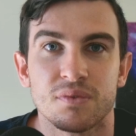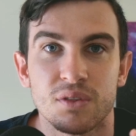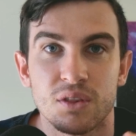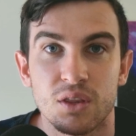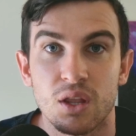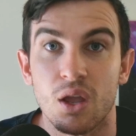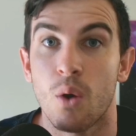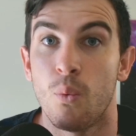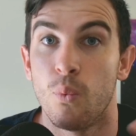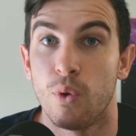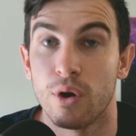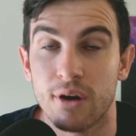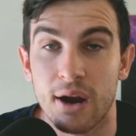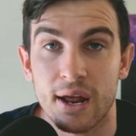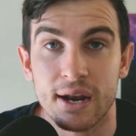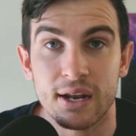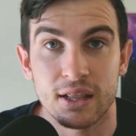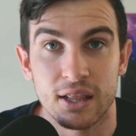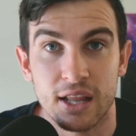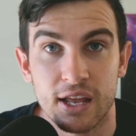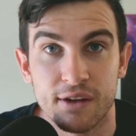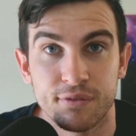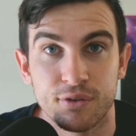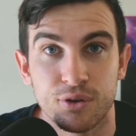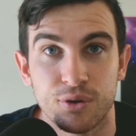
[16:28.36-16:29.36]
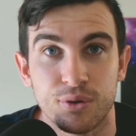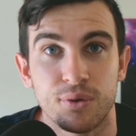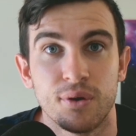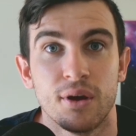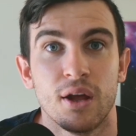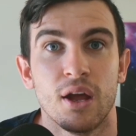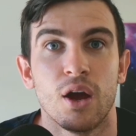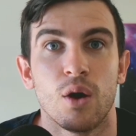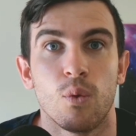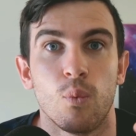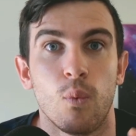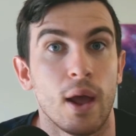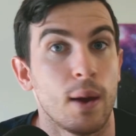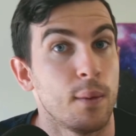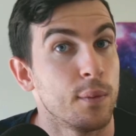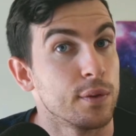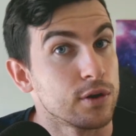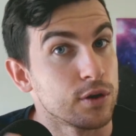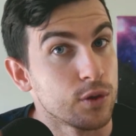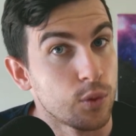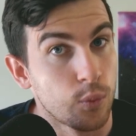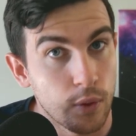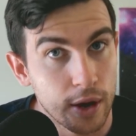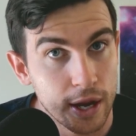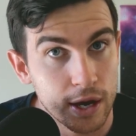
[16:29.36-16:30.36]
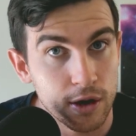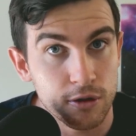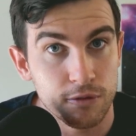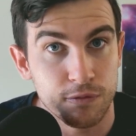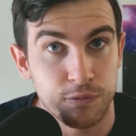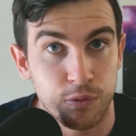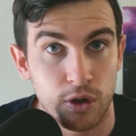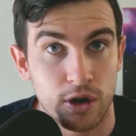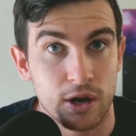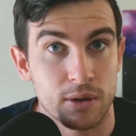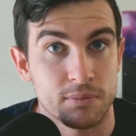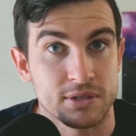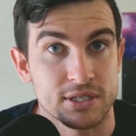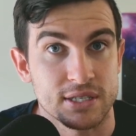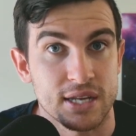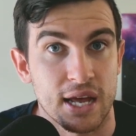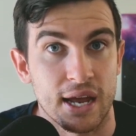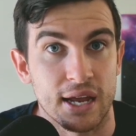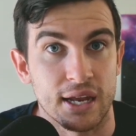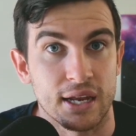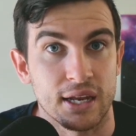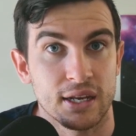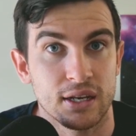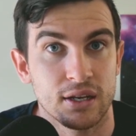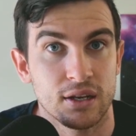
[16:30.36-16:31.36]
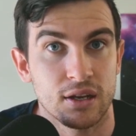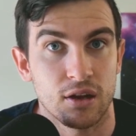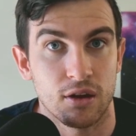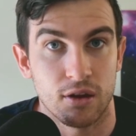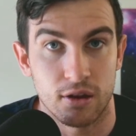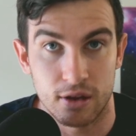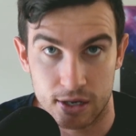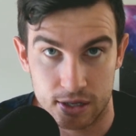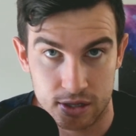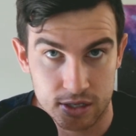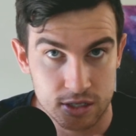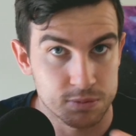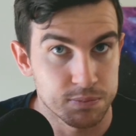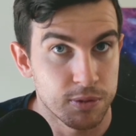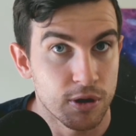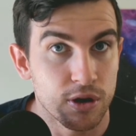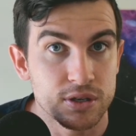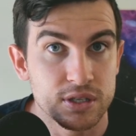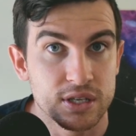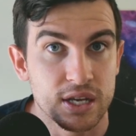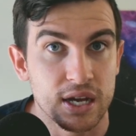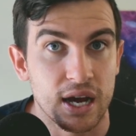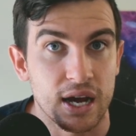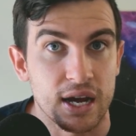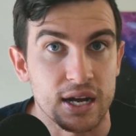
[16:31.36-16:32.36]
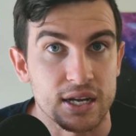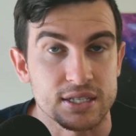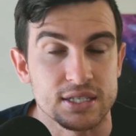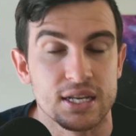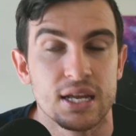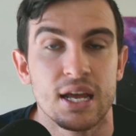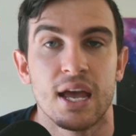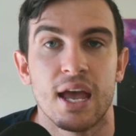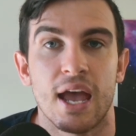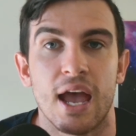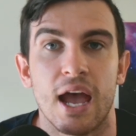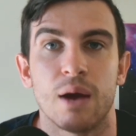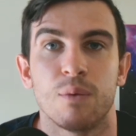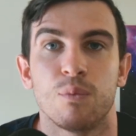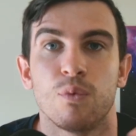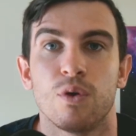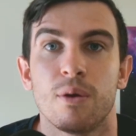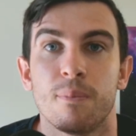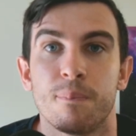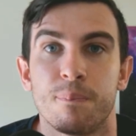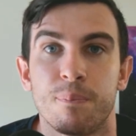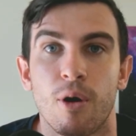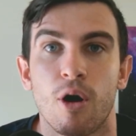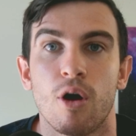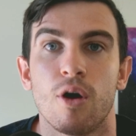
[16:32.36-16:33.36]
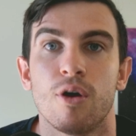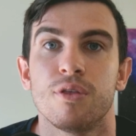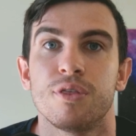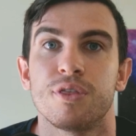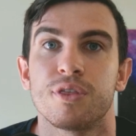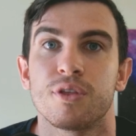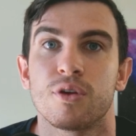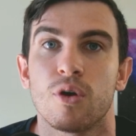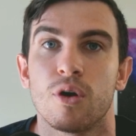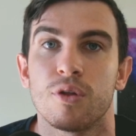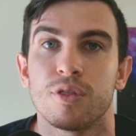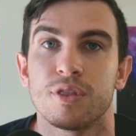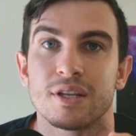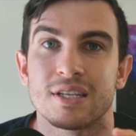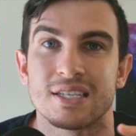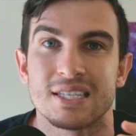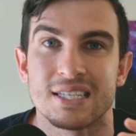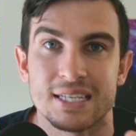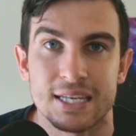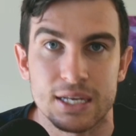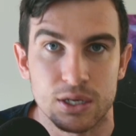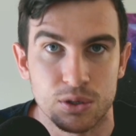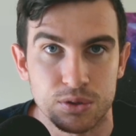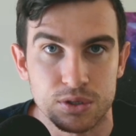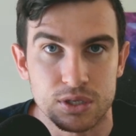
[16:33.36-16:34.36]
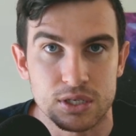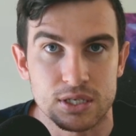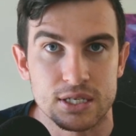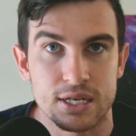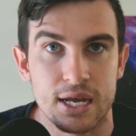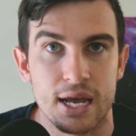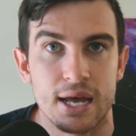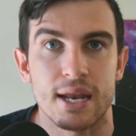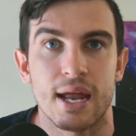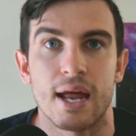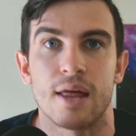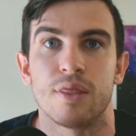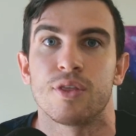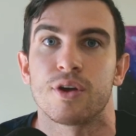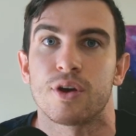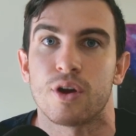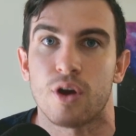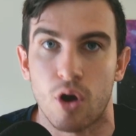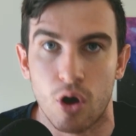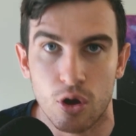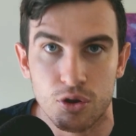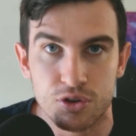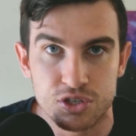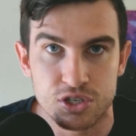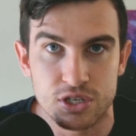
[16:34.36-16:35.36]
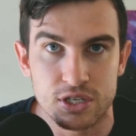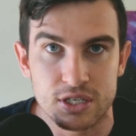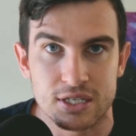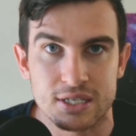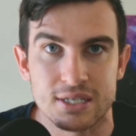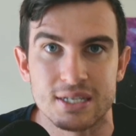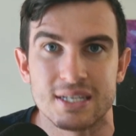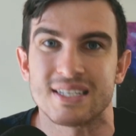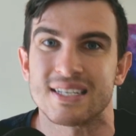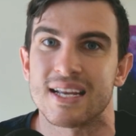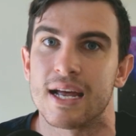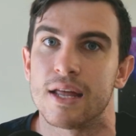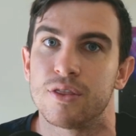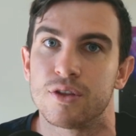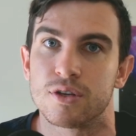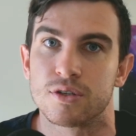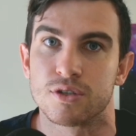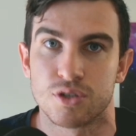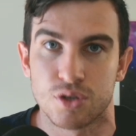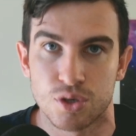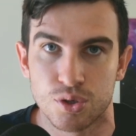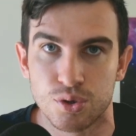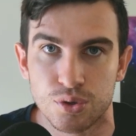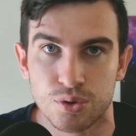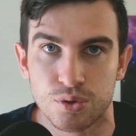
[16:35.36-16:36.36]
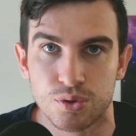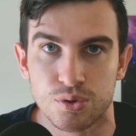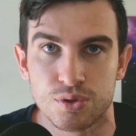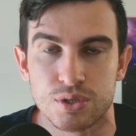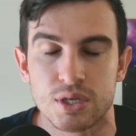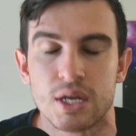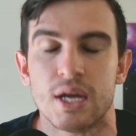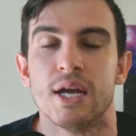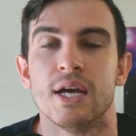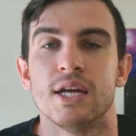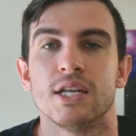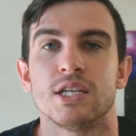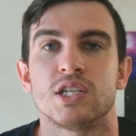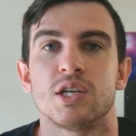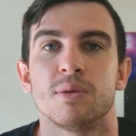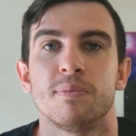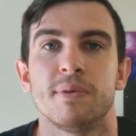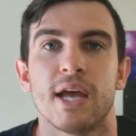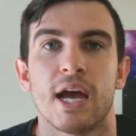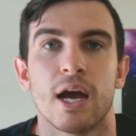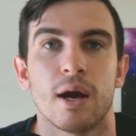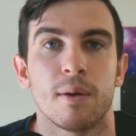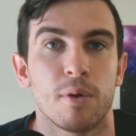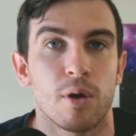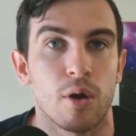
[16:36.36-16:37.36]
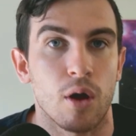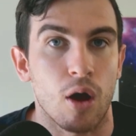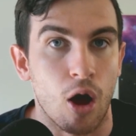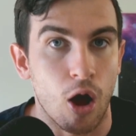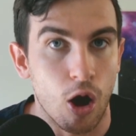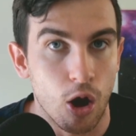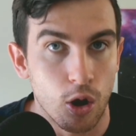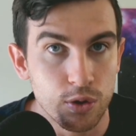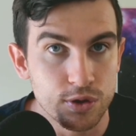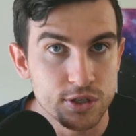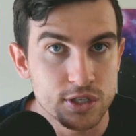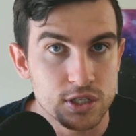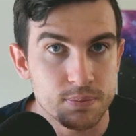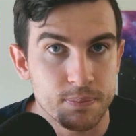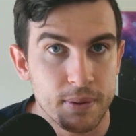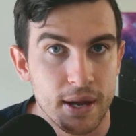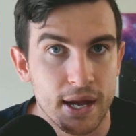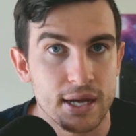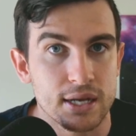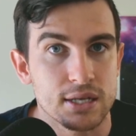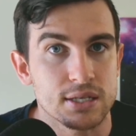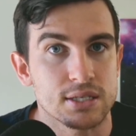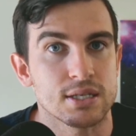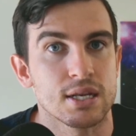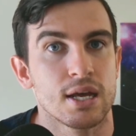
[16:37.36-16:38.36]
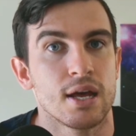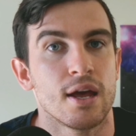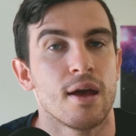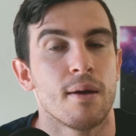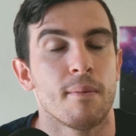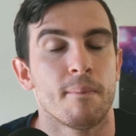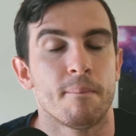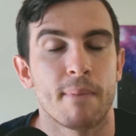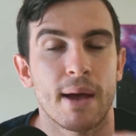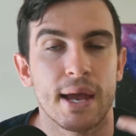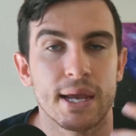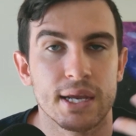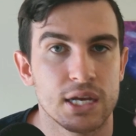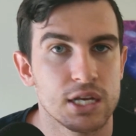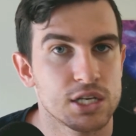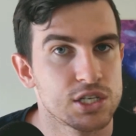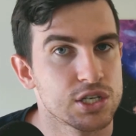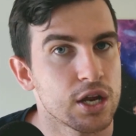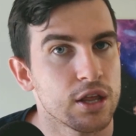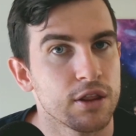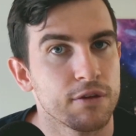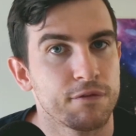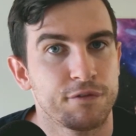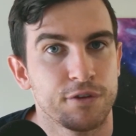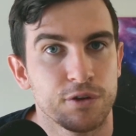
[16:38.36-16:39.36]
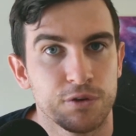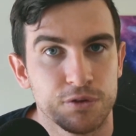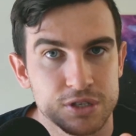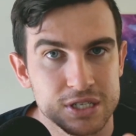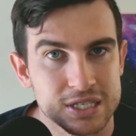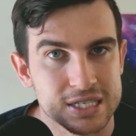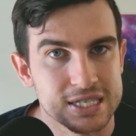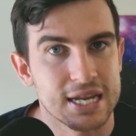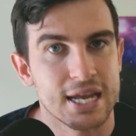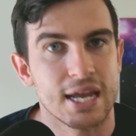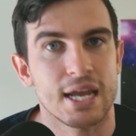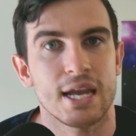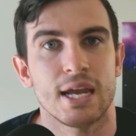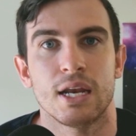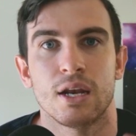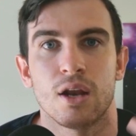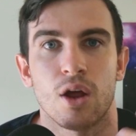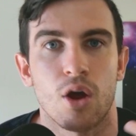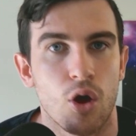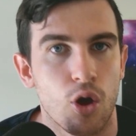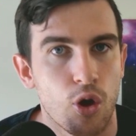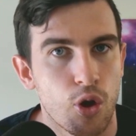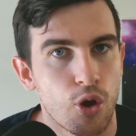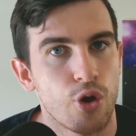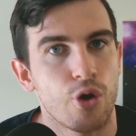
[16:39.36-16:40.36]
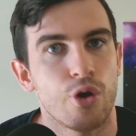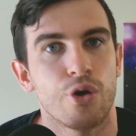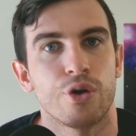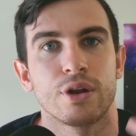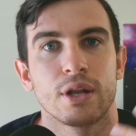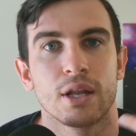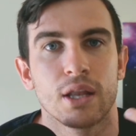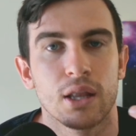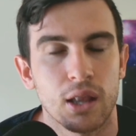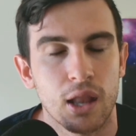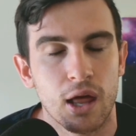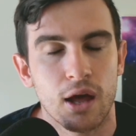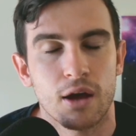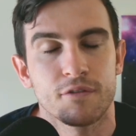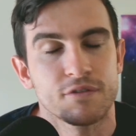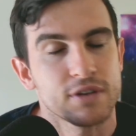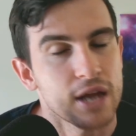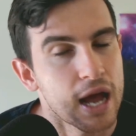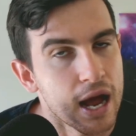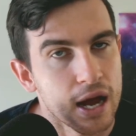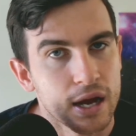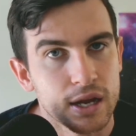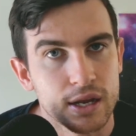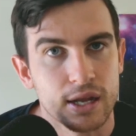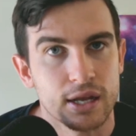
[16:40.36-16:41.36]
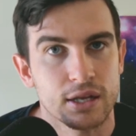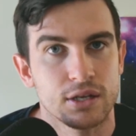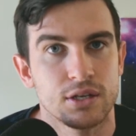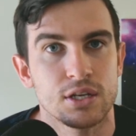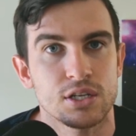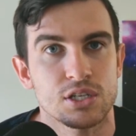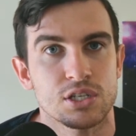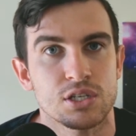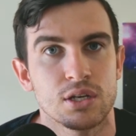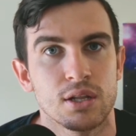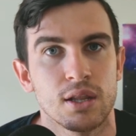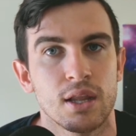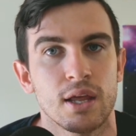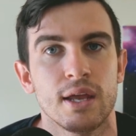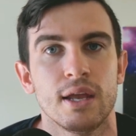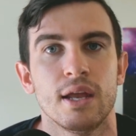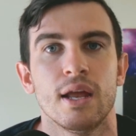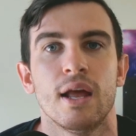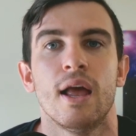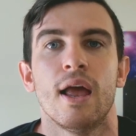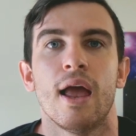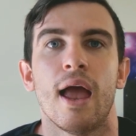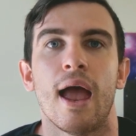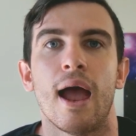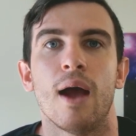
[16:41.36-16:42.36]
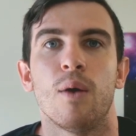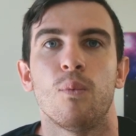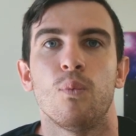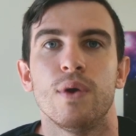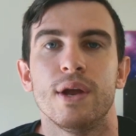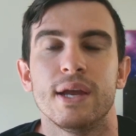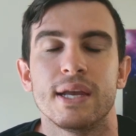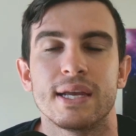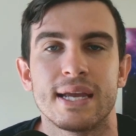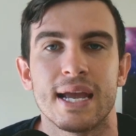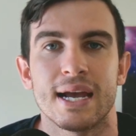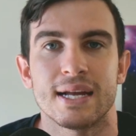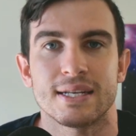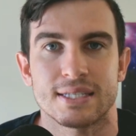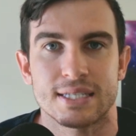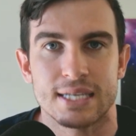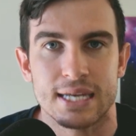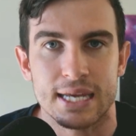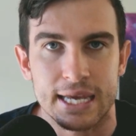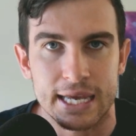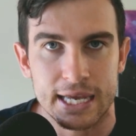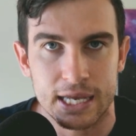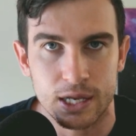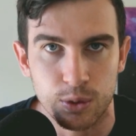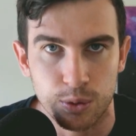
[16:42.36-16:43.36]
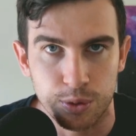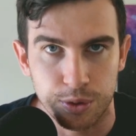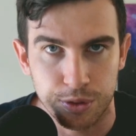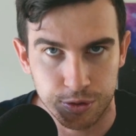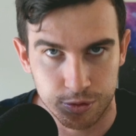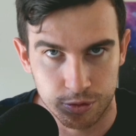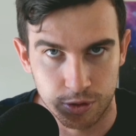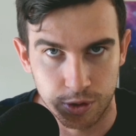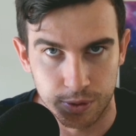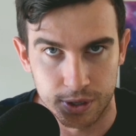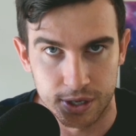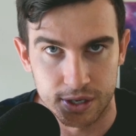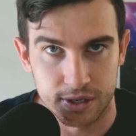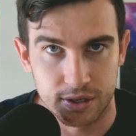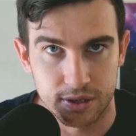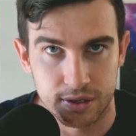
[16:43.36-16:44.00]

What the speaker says: we're at a level where we're aware of what I'm saying in this podcast, and we've both got the skill set and the consciousness and the tools to be able to hold space, make each other feel seen, heard, loved unconditionally, and we get to heal through it.